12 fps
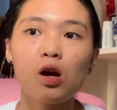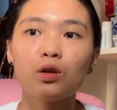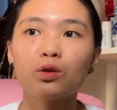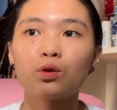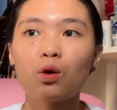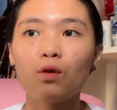
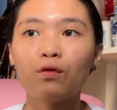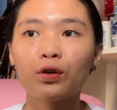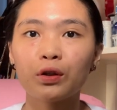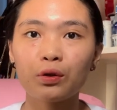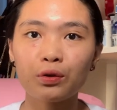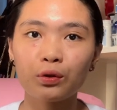So for
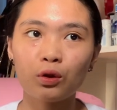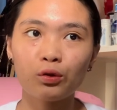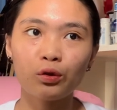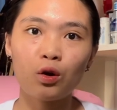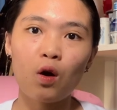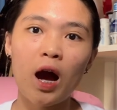those who
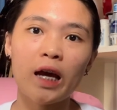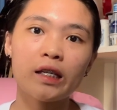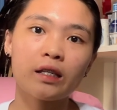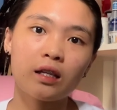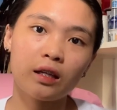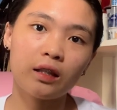don't know, I
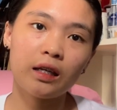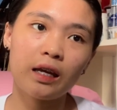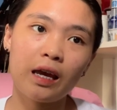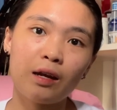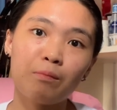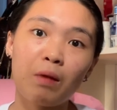study
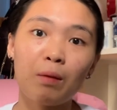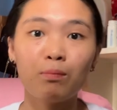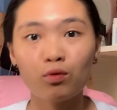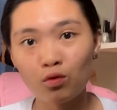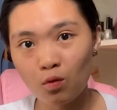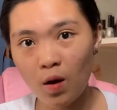in
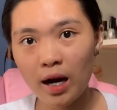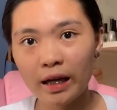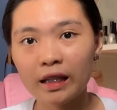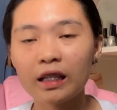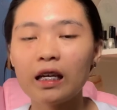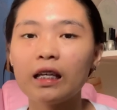Mapua
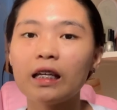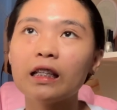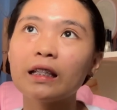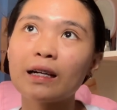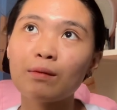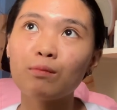in
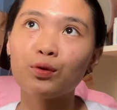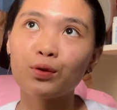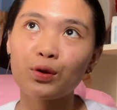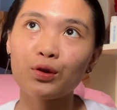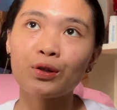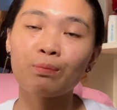
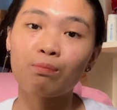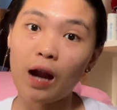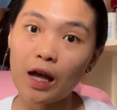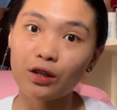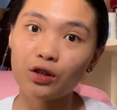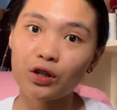Intramuros
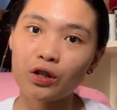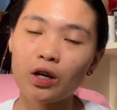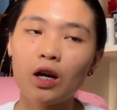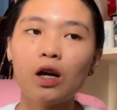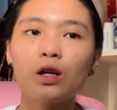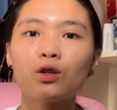branch.
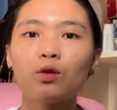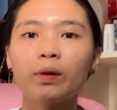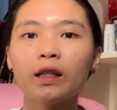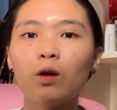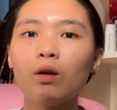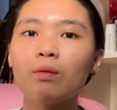So may
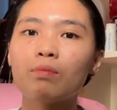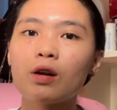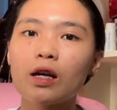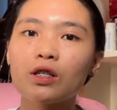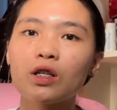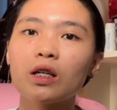dalawang
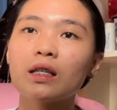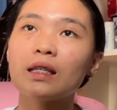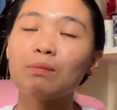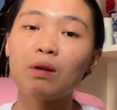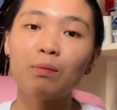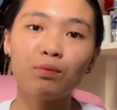branch
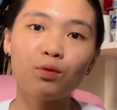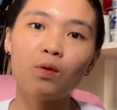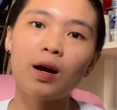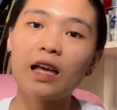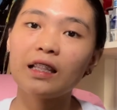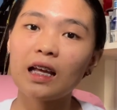si
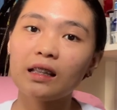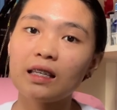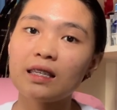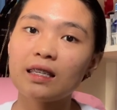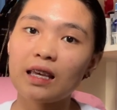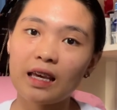Mapua, and that
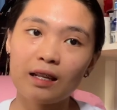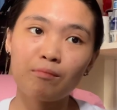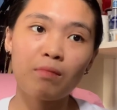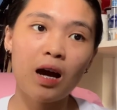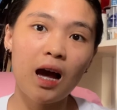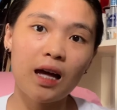is in
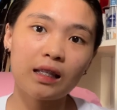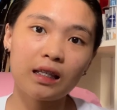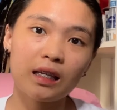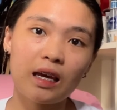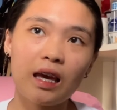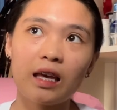
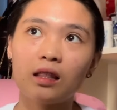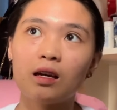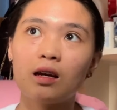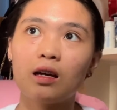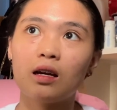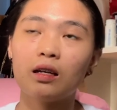Makati and
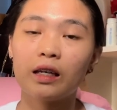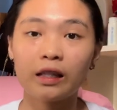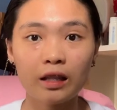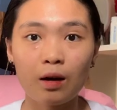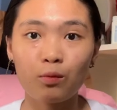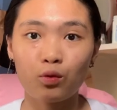
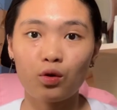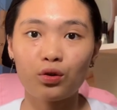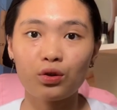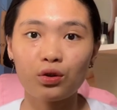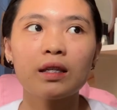Intramuros.